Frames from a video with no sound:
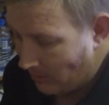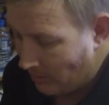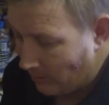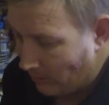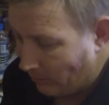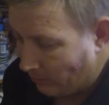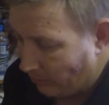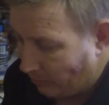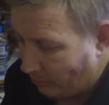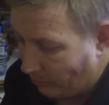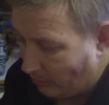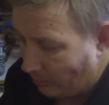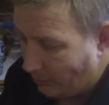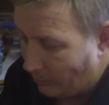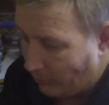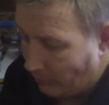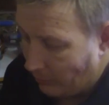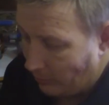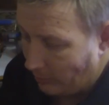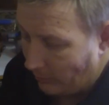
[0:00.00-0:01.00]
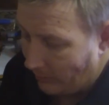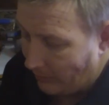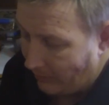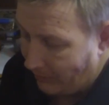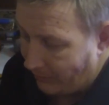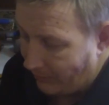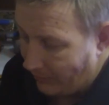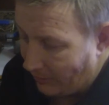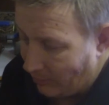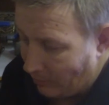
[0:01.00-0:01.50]
we just want to put a little bit of
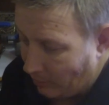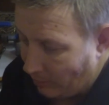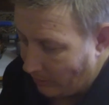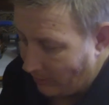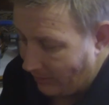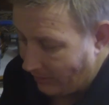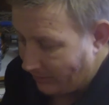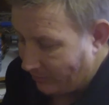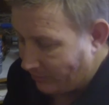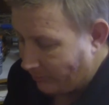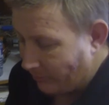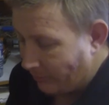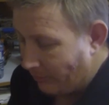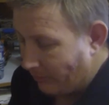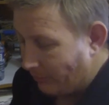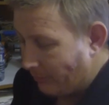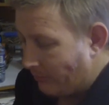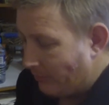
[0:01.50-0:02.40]
thread lock on that screw